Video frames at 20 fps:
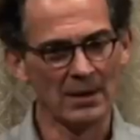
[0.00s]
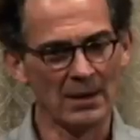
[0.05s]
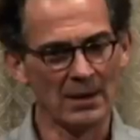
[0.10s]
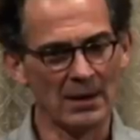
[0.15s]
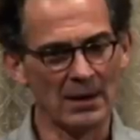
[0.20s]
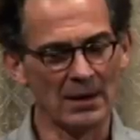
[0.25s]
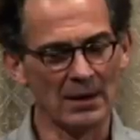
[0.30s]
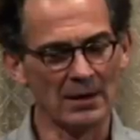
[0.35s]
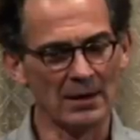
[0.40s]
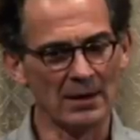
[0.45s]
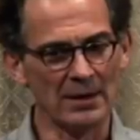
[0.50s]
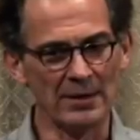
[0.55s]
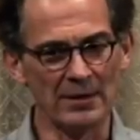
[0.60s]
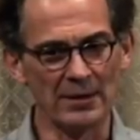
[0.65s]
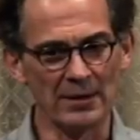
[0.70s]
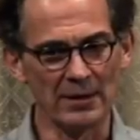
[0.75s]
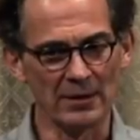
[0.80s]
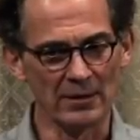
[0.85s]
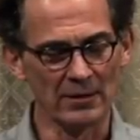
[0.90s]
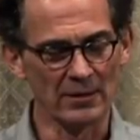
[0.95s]
and
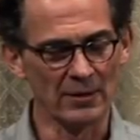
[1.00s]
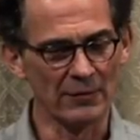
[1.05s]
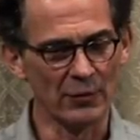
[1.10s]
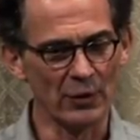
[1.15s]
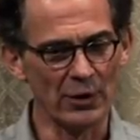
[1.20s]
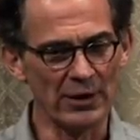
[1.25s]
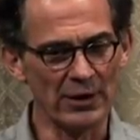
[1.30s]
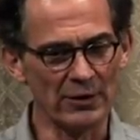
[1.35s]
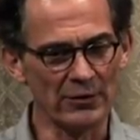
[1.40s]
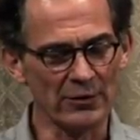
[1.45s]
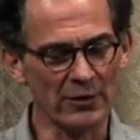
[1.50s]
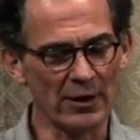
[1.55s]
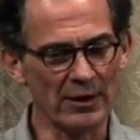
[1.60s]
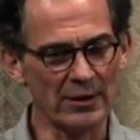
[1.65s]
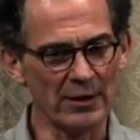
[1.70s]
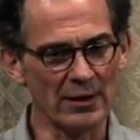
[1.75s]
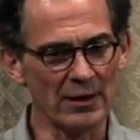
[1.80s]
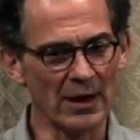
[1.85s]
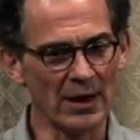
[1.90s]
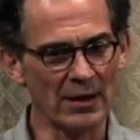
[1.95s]
leading a fully
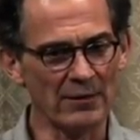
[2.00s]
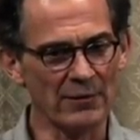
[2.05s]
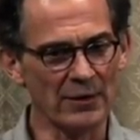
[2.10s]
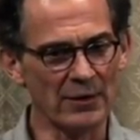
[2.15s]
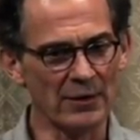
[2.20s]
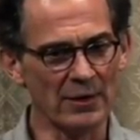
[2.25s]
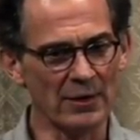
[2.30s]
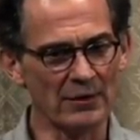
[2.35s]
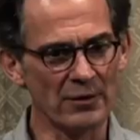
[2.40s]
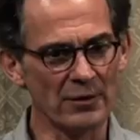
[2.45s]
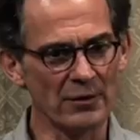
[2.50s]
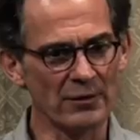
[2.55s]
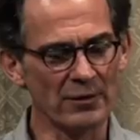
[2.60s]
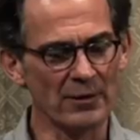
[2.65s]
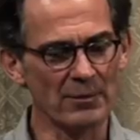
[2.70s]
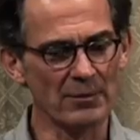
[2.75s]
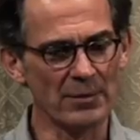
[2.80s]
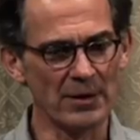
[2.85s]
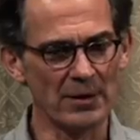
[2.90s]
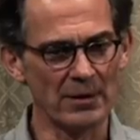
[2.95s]
integrated life, it is
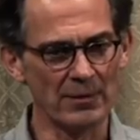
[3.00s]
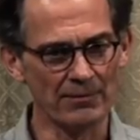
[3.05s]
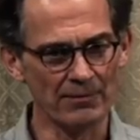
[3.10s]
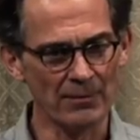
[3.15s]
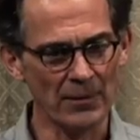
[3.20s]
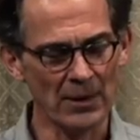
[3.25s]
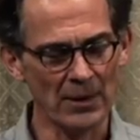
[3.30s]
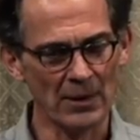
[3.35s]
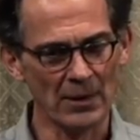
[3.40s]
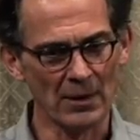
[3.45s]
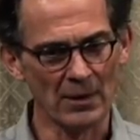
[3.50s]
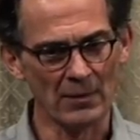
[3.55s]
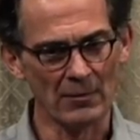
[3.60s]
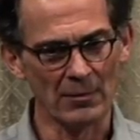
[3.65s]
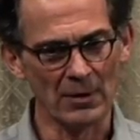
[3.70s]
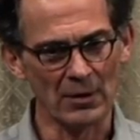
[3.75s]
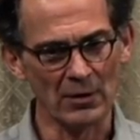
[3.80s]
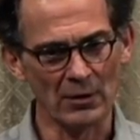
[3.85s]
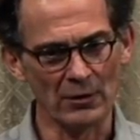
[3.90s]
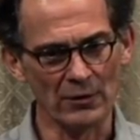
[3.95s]
simply
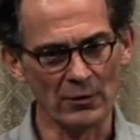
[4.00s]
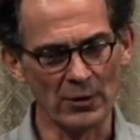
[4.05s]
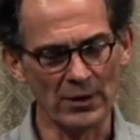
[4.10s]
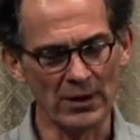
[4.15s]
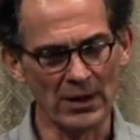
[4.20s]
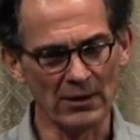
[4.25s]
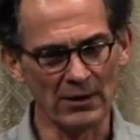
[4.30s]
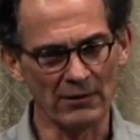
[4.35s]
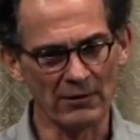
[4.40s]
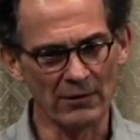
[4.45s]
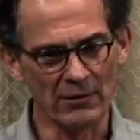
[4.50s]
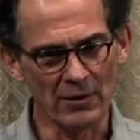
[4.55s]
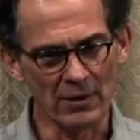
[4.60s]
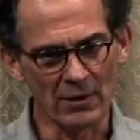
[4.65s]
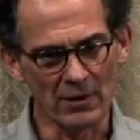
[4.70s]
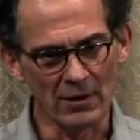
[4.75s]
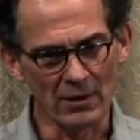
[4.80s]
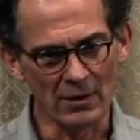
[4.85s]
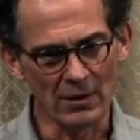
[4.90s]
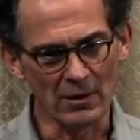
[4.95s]
because we have
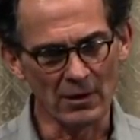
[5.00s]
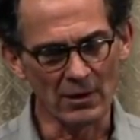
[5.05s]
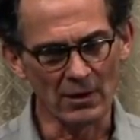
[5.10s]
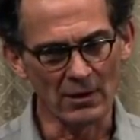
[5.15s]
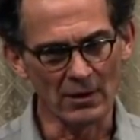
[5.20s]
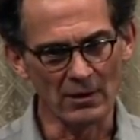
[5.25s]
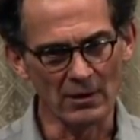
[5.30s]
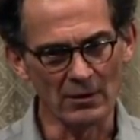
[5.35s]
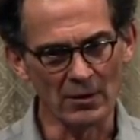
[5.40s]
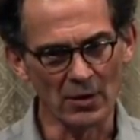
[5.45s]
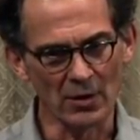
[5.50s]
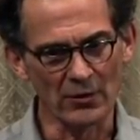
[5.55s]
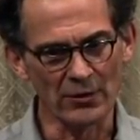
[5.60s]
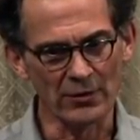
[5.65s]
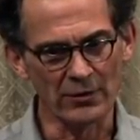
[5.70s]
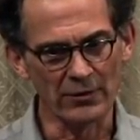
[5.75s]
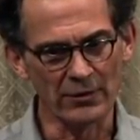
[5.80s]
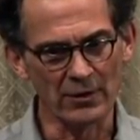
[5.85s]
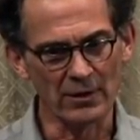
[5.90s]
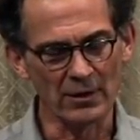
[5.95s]

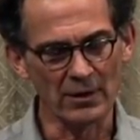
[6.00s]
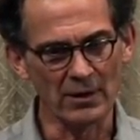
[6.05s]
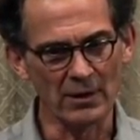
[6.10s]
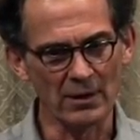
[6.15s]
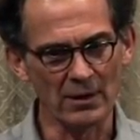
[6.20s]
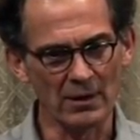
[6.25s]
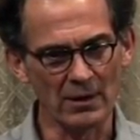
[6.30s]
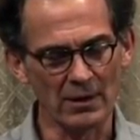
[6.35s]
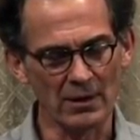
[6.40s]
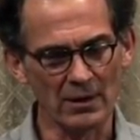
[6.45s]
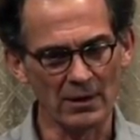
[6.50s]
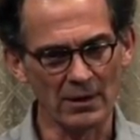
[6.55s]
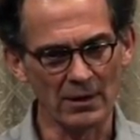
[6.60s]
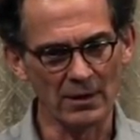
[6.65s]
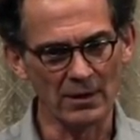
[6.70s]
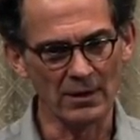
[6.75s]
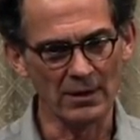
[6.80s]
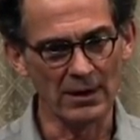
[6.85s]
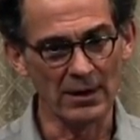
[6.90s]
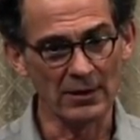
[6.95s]
not
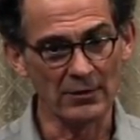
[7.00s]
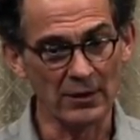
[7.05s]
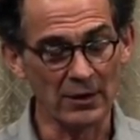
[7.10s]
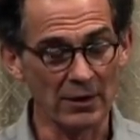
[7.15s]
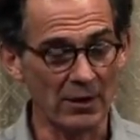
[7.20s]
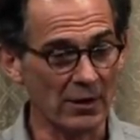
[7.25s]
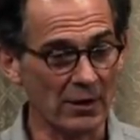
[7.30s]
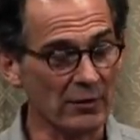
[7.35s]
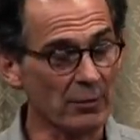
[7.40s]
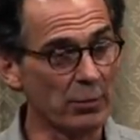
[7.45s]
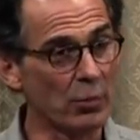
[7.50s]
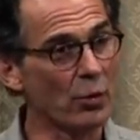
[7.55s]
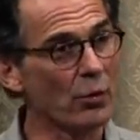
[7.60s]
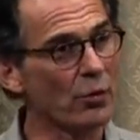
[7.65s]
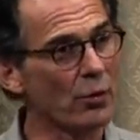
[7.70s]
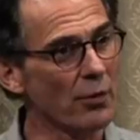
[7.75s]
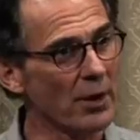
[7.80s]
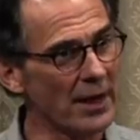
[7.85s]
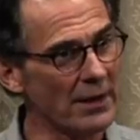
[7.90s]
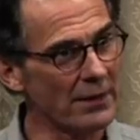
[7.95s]
yet
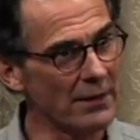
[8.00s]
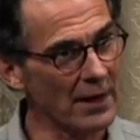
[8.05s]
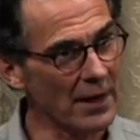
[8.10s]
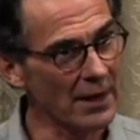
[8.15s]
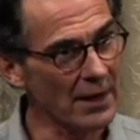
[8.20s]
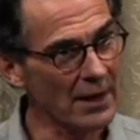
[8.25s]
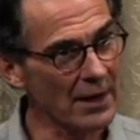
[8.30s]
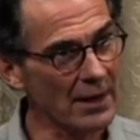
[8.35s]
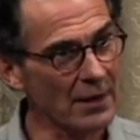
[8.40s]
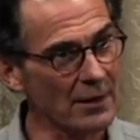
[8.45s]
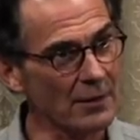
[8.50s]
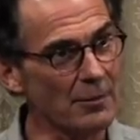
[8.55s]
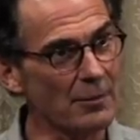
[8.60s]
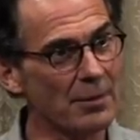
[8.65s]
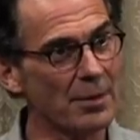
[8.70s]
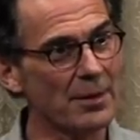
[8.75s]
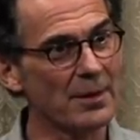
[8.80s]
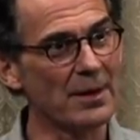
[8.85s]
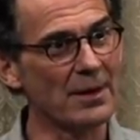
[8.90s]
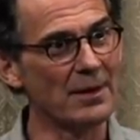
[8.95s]
explored or had the
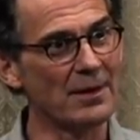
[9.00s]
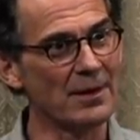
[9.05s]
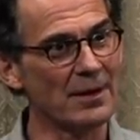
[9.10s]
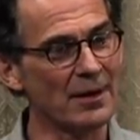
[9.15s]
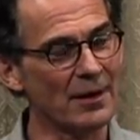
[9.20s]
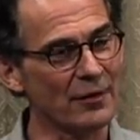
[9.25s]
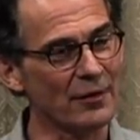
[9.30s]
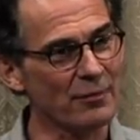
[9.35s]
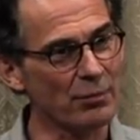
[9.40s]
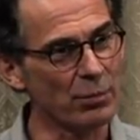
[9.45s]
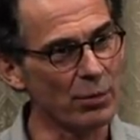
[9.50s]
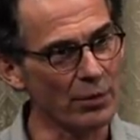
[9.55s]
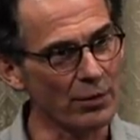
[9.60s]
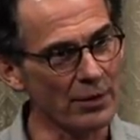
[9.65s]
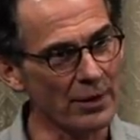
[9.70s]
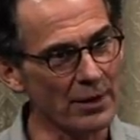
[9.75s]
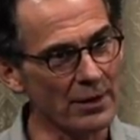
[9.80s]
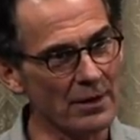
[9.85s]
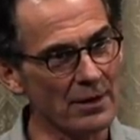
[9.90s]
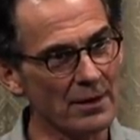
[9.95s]
help in
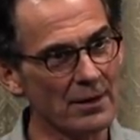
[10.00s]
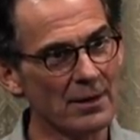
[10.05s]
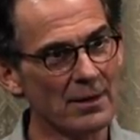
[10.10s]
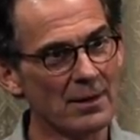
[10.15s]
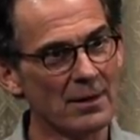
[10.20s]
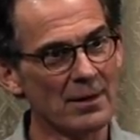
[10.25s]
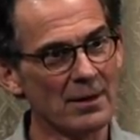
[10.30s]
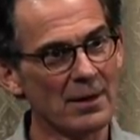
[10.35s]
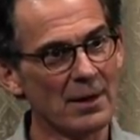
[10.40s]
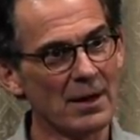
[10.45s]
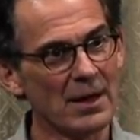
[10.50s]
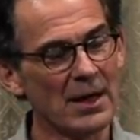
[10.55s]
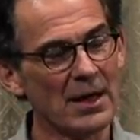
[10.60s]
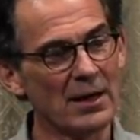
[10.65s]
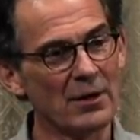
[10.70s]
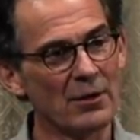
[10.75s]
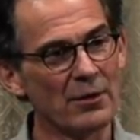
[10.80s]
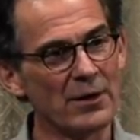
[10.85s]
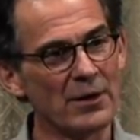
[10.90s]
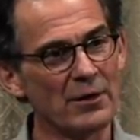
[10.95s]
exploring
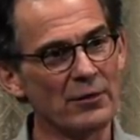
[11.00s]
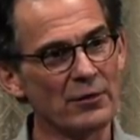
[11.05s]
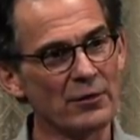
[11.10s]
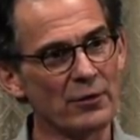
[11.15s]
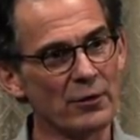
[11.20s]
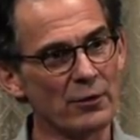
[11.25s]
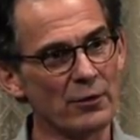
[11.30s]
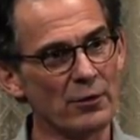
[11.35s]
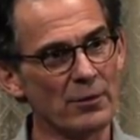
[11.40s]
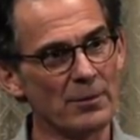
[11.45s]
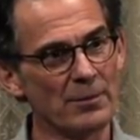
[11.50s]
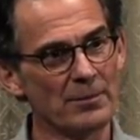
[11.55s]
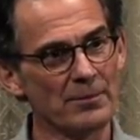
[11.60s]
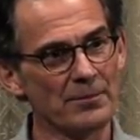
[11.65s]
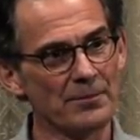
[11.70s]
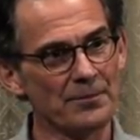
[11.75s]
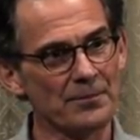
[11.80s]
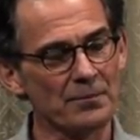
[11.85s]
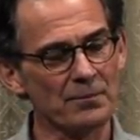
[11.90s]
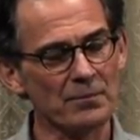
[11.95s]
how these two
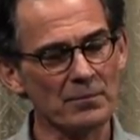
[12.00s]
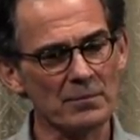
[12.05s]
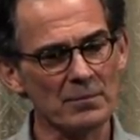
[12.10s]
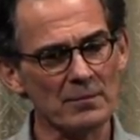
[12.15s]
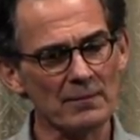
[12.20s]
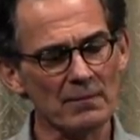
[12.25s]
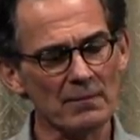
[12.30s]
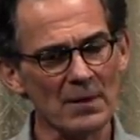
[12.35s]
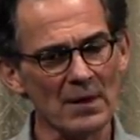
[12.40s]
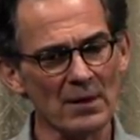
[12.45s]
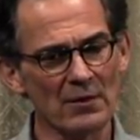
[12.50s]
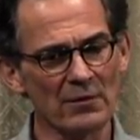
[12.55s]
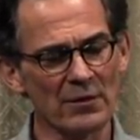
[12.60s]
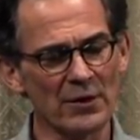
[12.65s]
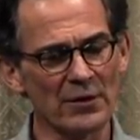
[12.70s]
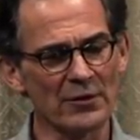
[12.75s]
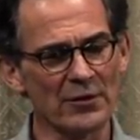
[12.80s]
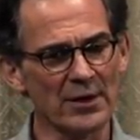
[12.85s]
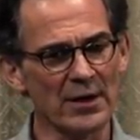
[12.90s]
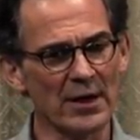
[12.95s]

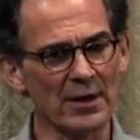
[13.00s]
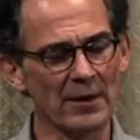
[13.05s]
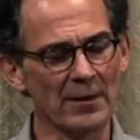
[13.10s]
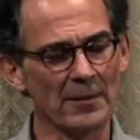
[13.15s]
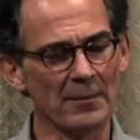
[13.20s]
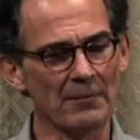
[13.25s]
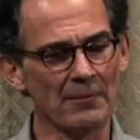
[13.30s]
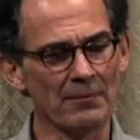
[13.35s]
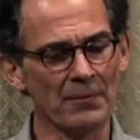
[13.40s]
fit together.